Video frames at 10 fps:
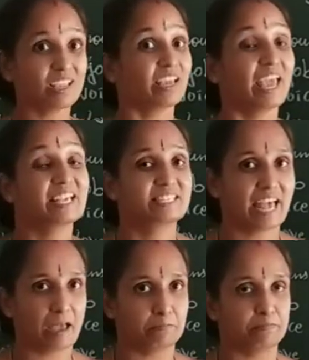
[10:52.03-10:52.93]

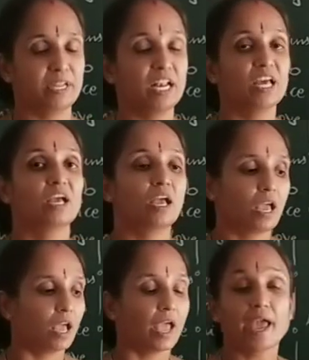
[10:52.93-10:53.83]
Example,
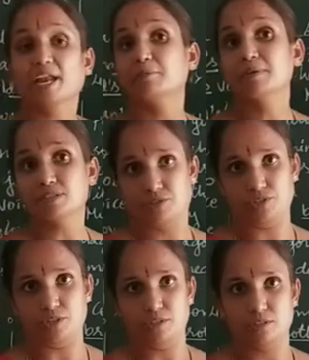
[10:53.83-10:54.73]

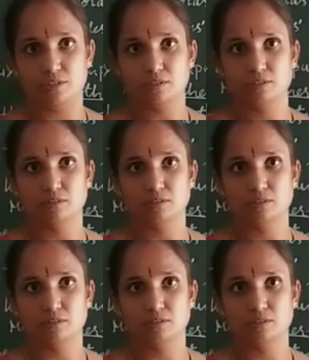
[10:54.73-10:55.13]
headmistress.